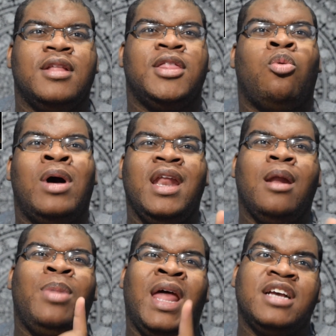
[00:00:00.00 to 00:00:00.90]
The one in
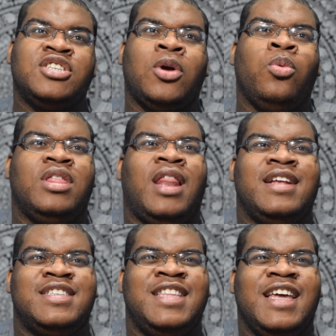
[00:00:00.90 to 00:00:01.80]
the black shirt with,
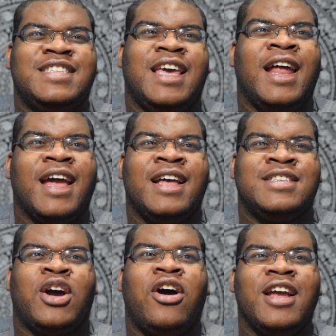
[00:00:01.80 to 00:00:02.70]
like, snakeskin, I guess,
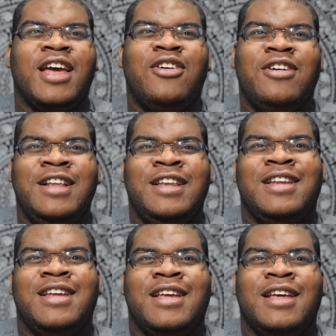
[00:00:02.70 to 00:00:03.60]
cardigan on.
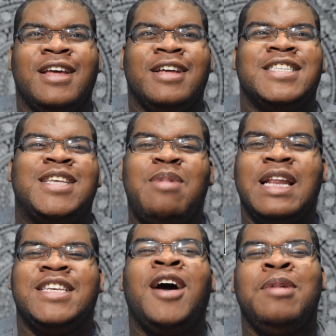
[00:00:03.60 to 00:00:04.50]

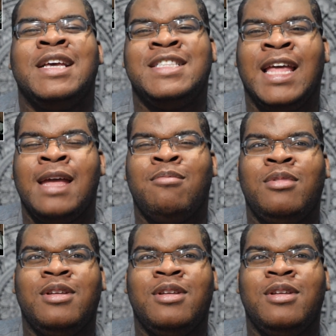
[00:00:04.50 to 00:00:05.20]
Somebody tell me his name.